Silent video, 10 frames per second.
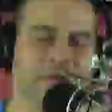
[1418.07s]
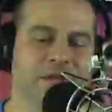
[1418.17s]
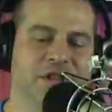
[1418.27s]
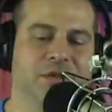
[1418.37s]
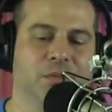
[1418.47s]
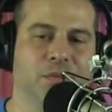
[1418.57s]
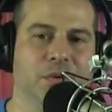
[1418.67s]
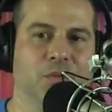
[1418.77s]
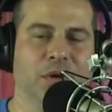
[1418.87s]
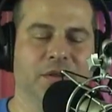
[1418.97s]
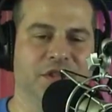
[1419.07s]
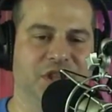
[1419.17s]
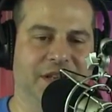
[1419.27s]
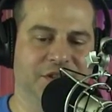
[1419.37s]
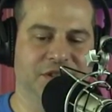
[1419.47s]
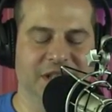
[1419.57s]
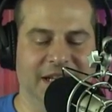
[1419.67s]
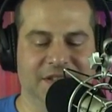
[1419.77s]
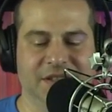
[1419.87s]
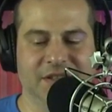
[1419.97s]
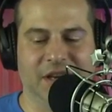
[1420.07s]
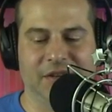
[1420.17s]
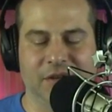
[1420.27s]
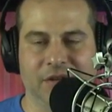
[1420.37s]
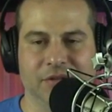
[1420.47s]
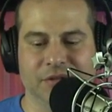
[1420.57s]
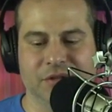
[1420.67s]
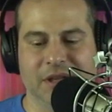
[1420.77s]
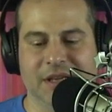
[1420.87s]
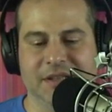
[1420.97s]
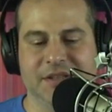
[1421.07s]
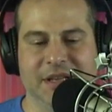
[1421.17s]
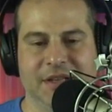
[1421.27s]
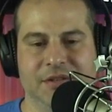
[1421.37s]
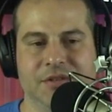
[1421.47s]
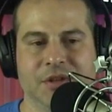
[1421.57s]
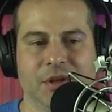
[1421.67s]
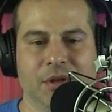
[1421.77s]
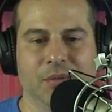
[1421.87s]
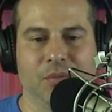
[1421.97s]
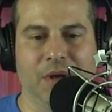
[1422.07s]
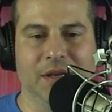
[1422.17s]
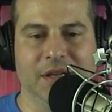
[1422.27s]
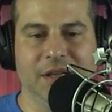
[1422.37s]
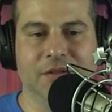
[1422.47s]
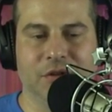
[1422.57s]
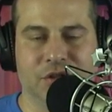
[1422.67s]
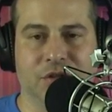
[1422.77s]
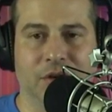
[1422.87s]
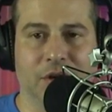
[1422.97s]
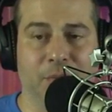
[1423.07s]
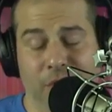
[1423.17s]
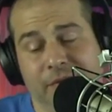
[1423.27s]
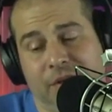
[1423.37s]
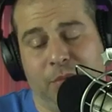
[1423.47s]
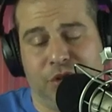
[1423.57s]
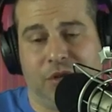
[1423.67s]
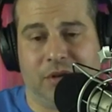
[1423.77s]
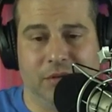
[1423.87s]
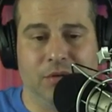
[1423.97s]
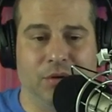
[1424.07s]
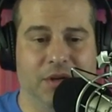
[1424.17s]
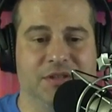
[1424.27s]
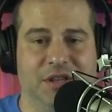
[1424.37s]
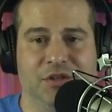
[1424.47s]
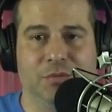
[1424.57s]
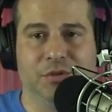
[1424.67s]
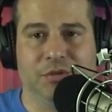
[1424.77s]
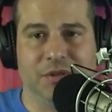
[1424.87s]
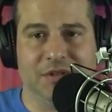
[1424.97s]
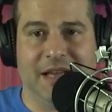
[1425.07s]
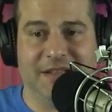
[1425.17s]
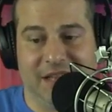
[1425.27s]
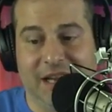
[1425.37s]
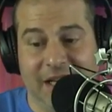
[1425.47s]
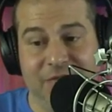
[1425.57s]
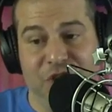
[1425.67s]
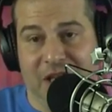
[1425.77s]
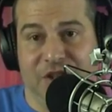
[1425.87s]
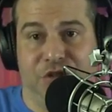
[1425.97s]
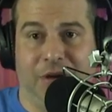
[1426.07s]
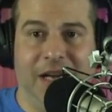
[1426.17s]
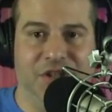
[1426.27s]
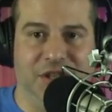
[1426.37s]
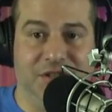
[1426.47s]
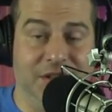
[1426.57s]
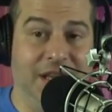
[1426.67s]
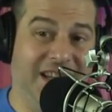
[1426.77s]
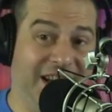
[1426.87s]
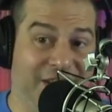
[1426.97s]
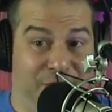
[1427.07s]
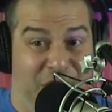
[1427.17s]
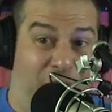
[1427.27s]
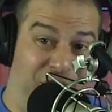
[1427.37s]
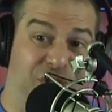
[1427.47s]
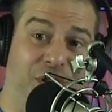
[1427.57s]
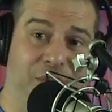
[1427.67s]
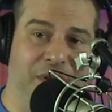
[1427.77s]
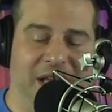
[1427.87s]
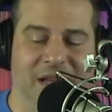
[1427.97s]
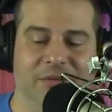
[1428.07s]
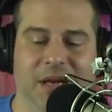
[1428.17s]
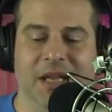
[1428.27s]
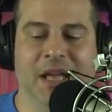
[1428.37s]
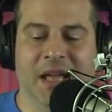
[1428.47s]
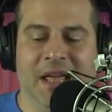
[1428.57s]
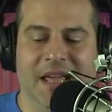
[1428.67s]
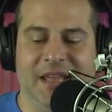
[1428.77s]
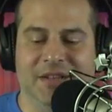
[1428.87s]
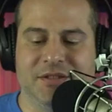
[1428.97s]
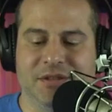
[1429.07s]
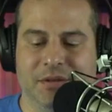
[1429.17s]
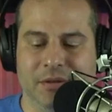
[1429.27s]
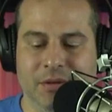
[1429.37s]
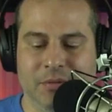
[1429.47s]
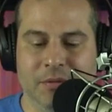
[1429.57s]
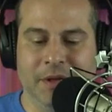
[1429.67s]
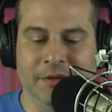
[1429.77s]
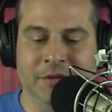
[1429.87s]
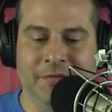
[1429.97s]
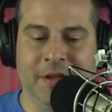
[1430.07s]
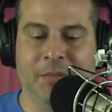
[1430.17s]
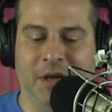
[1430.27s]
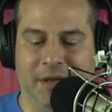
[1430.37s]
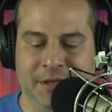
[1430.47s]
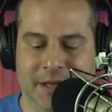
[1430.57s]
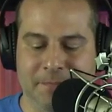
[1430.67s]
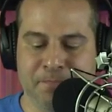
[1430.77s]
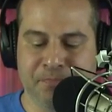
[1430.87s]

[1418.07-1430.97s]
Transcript: Tyler, the, one of the challenges that I see, Tyler, along those lines is when either a startup or even a mature organization will do this as they kind of change strategies and they kind of become a startup again, right, is they'll develop content